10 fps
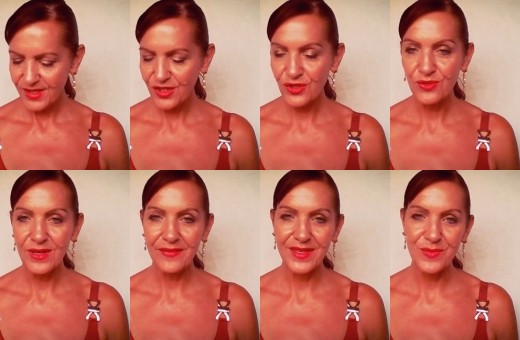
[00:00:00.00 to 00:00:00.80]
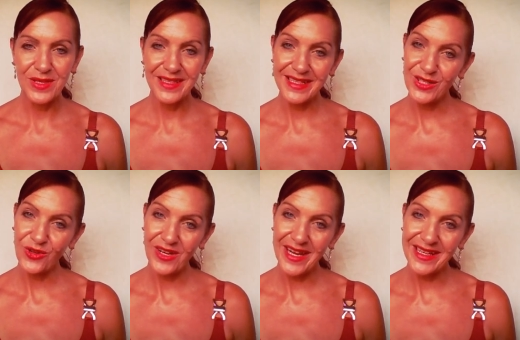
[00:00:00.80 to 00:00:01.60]
you having the ability to
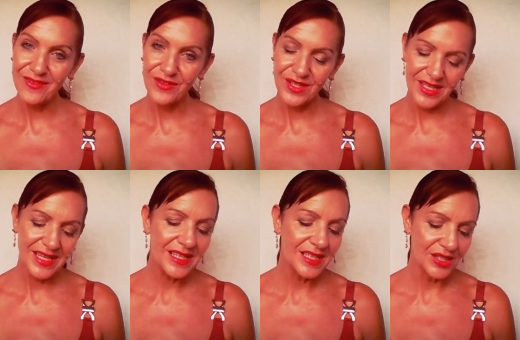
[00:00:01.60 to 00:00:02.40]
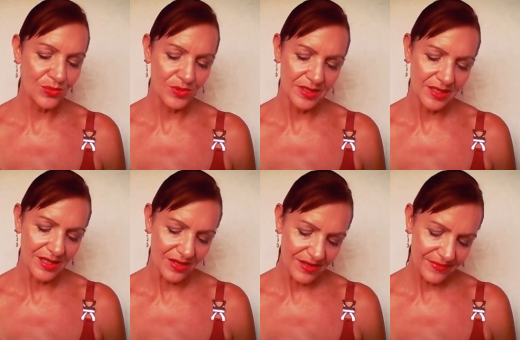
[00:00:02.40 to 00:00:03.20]
create everything, anything you want in your
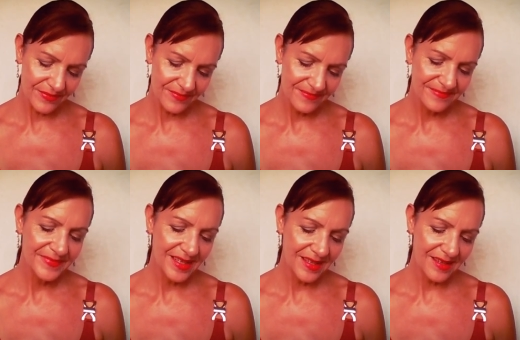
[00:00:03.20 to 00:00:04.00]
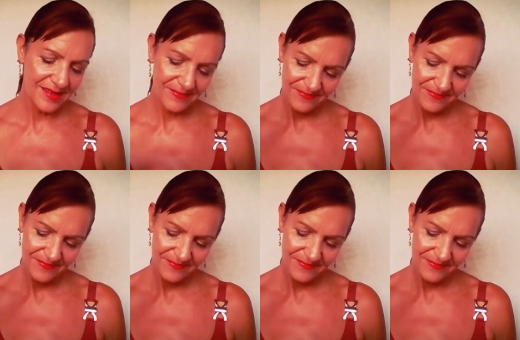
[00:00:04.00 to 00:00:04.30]
life. Yeah.